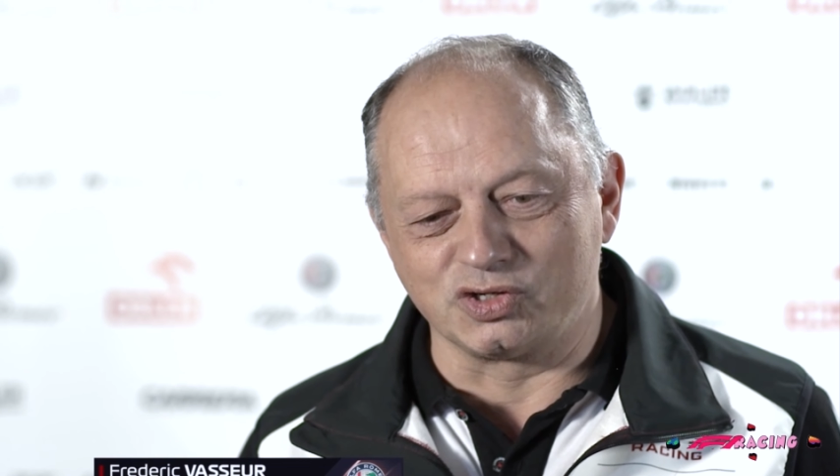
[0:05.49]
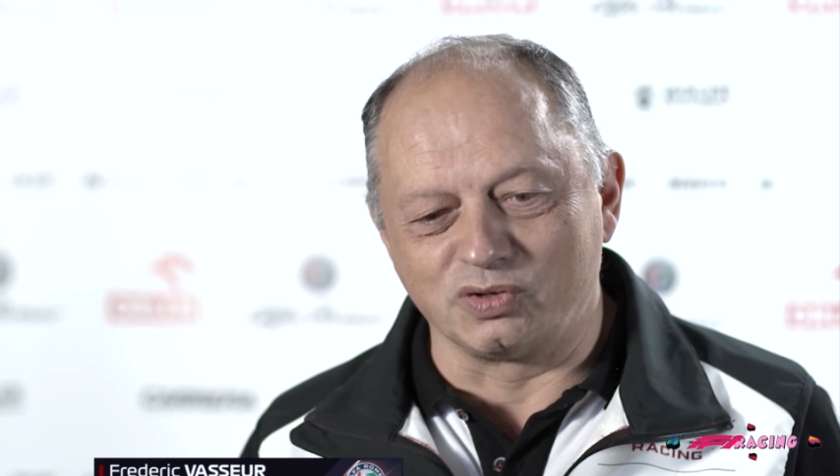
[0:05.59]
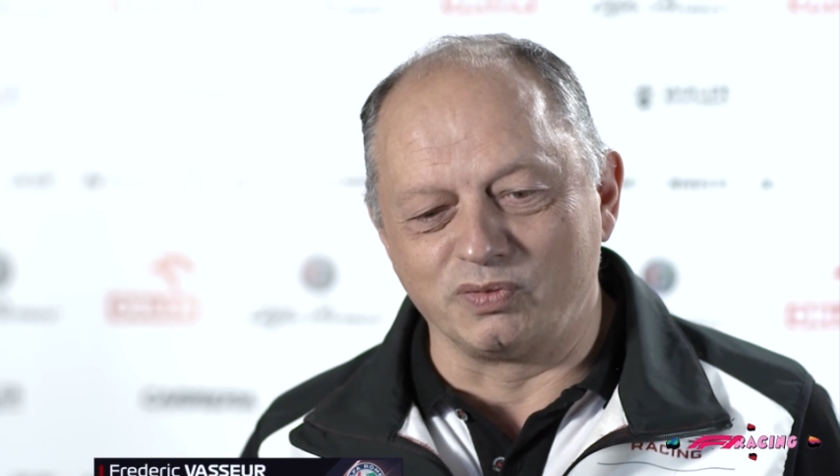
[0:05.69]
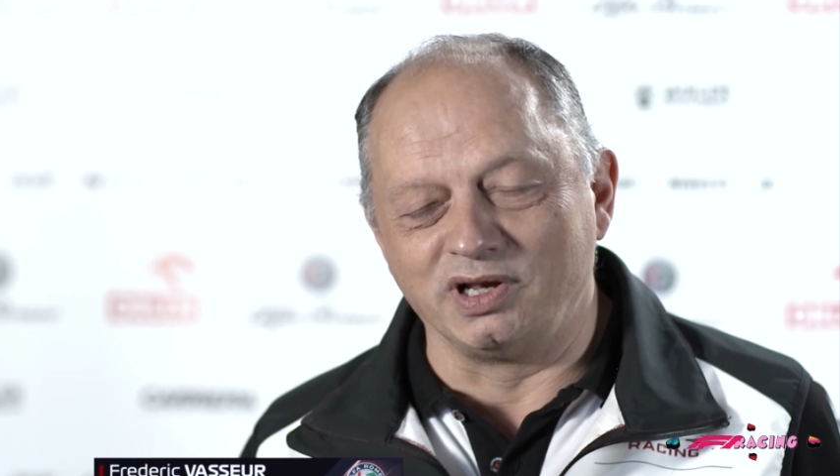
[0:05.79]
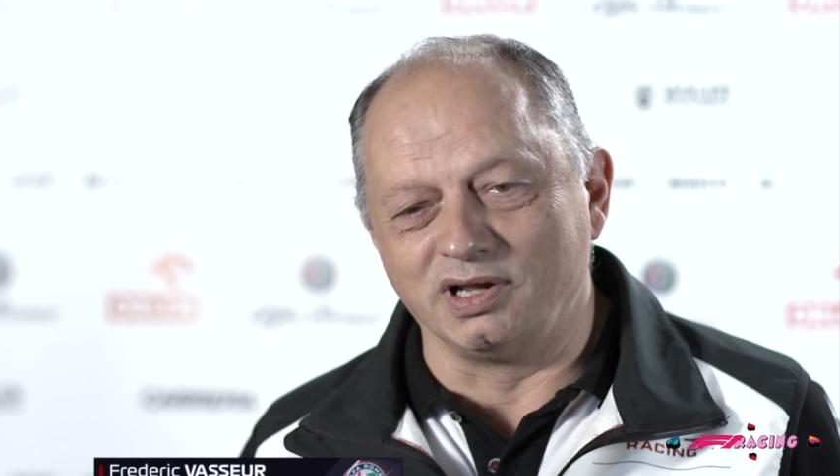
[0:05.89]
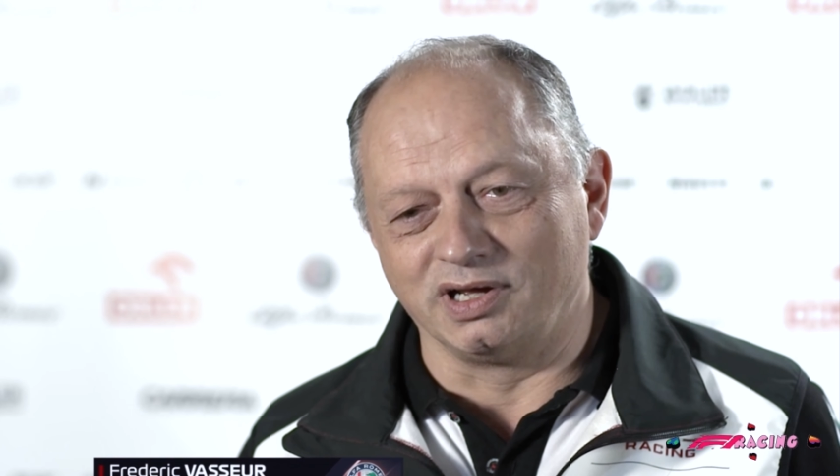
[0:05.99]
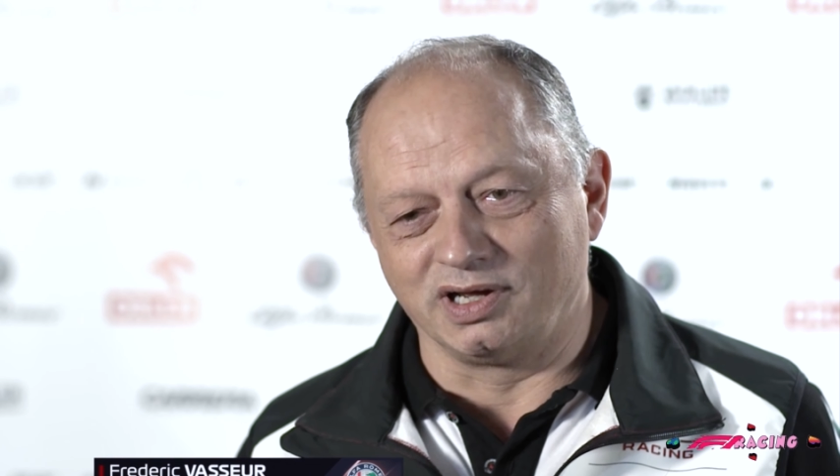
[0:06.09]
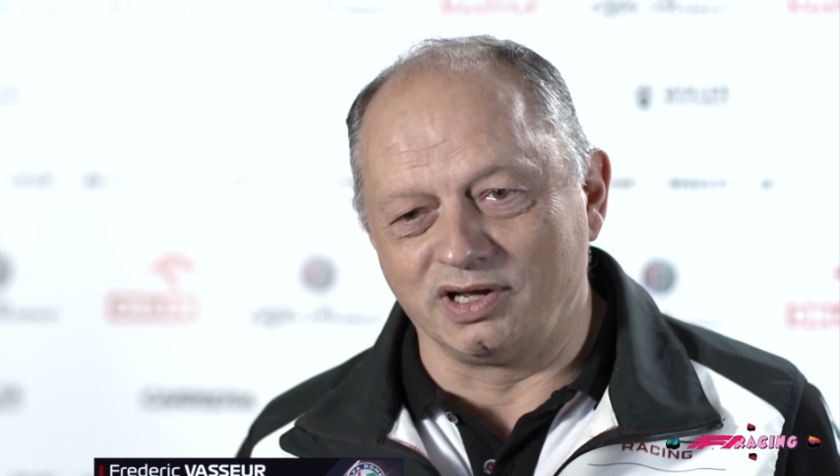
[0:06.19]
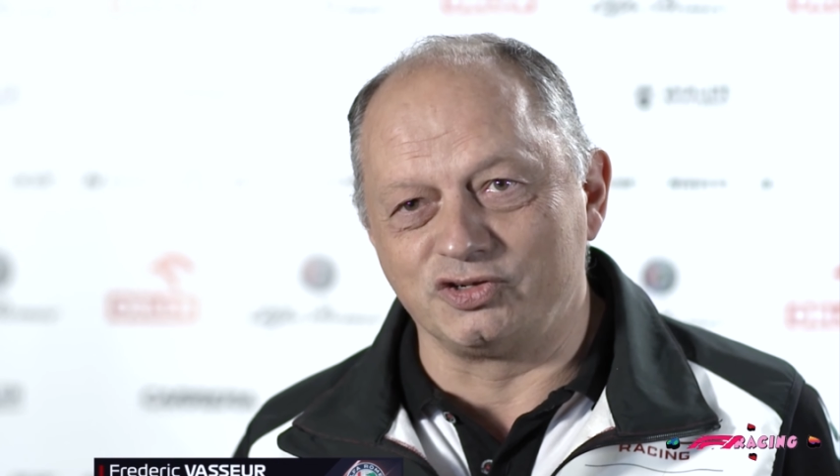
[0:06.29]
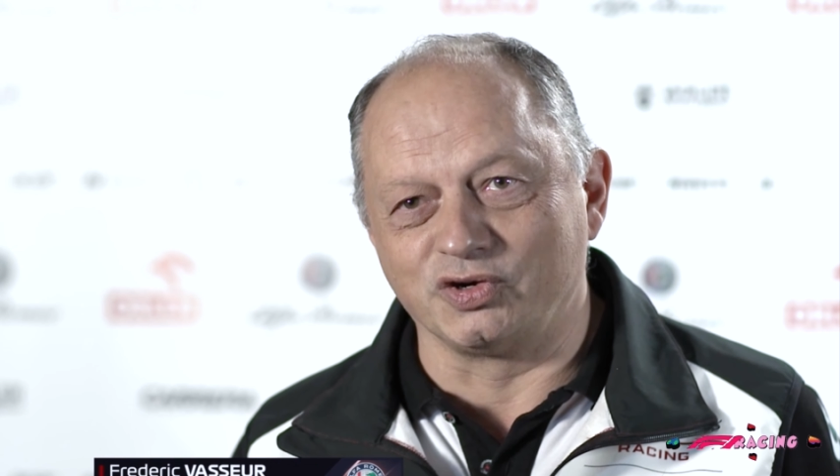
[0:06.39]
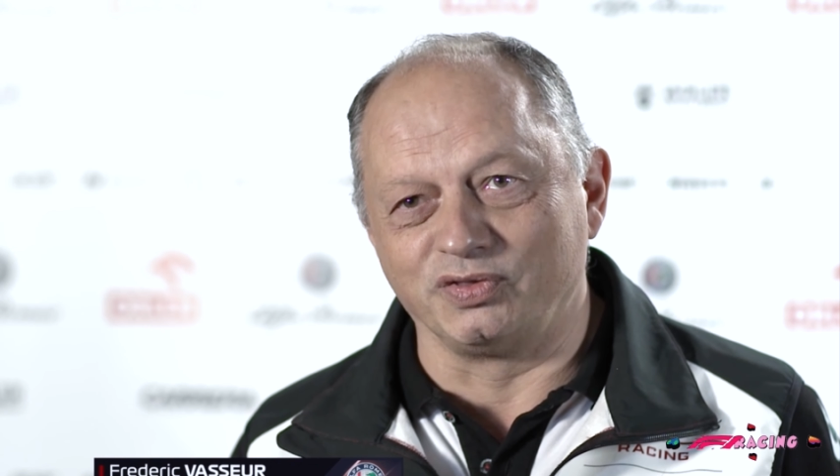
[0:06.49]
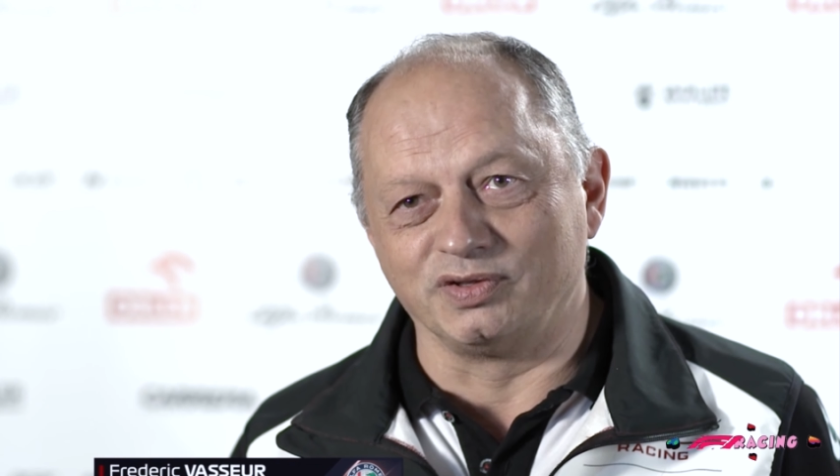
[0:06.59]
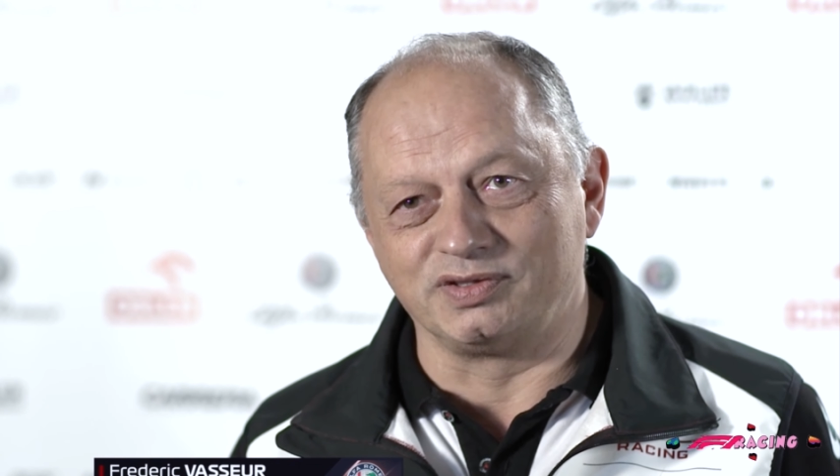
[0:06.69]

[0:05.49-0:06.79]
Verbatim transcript: Zhou will uh, join the